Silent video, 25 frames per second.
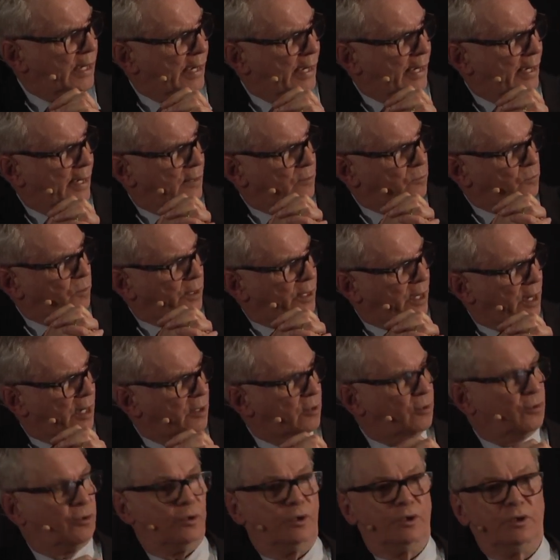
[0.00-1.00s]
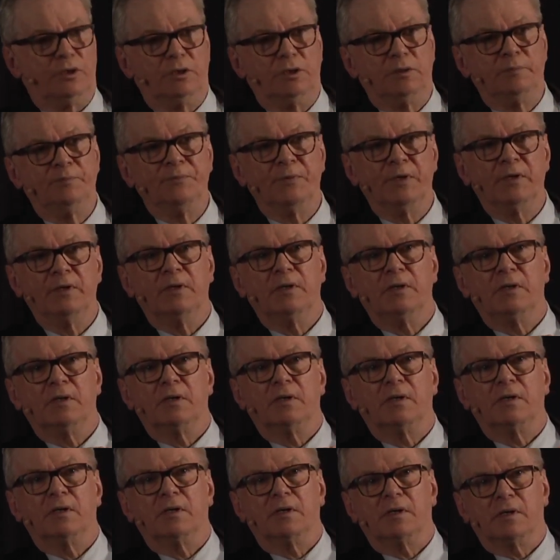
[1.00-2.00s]
and what I call
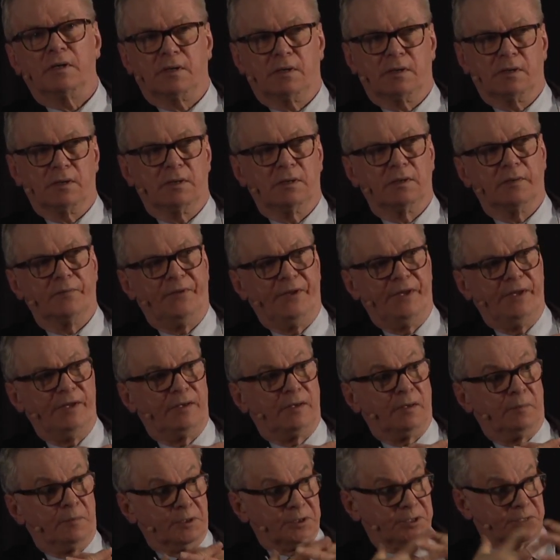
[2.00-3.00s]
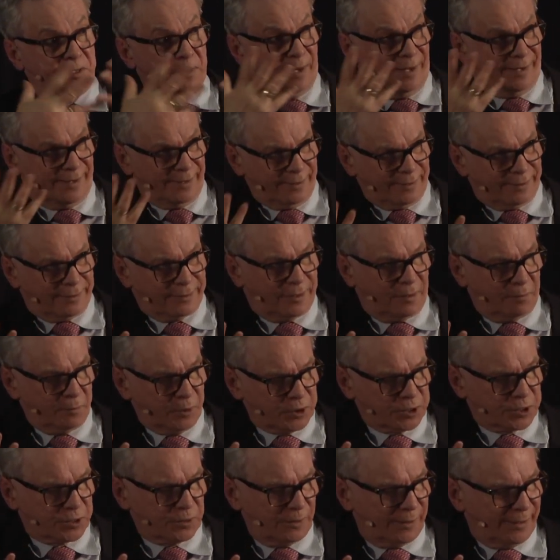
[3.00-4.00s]
the
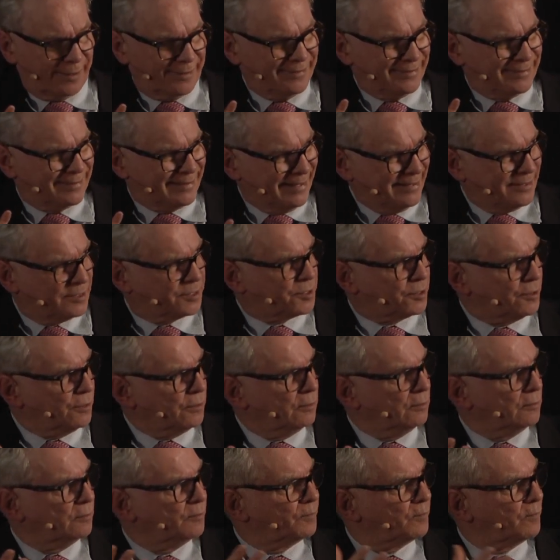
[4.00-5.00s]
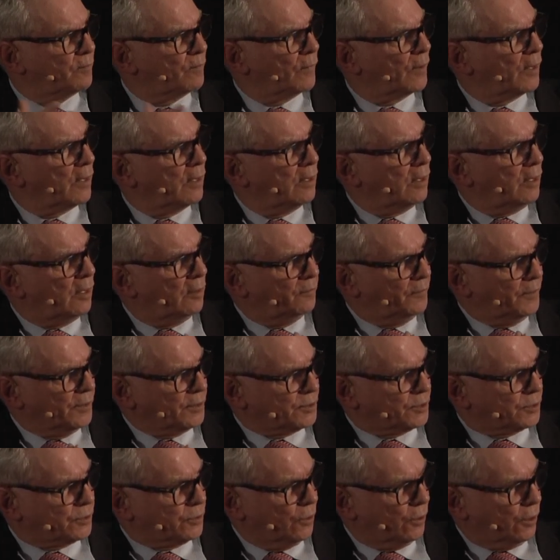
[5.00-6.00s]
commercialization of
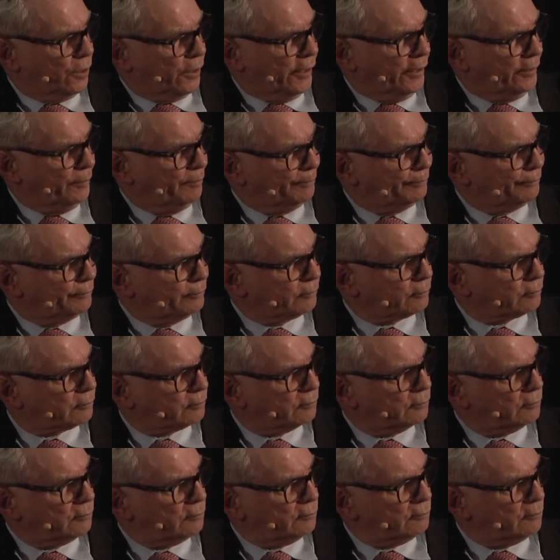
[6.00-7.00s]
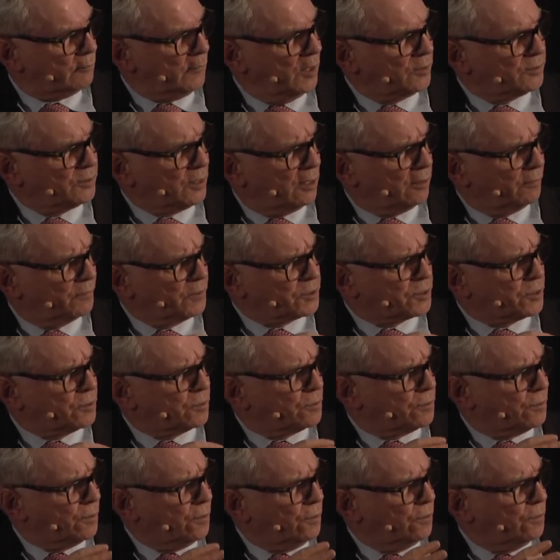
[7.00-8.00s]
this story, a television
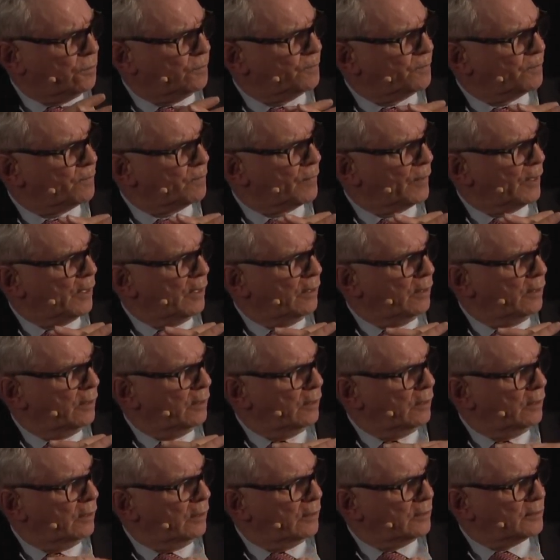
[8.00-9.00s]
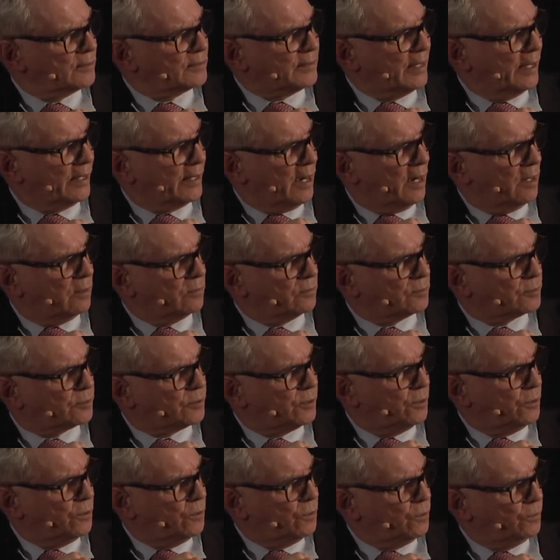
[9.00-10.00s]
crew set out
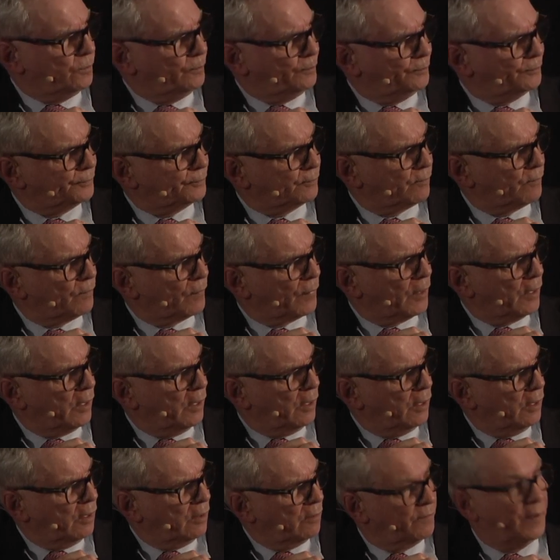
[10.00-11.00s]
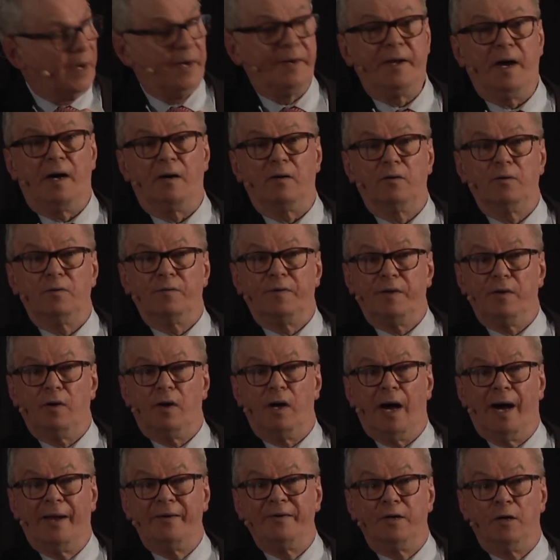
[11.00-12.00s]
to find out who the
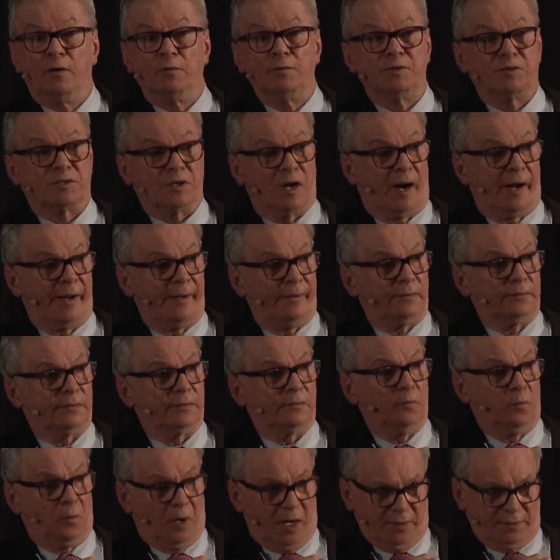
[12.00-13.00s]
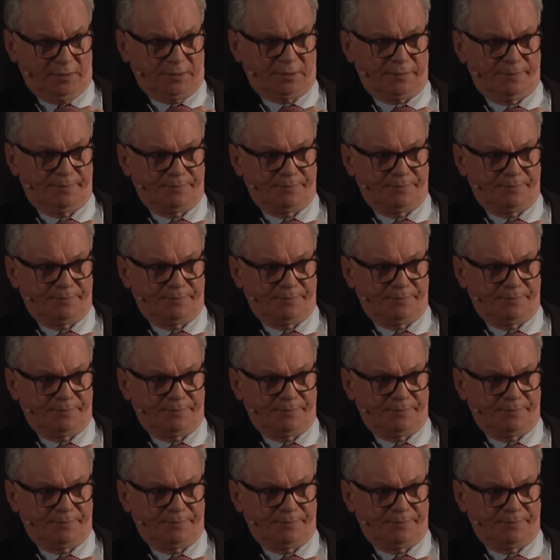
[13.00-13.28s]
unknown child was.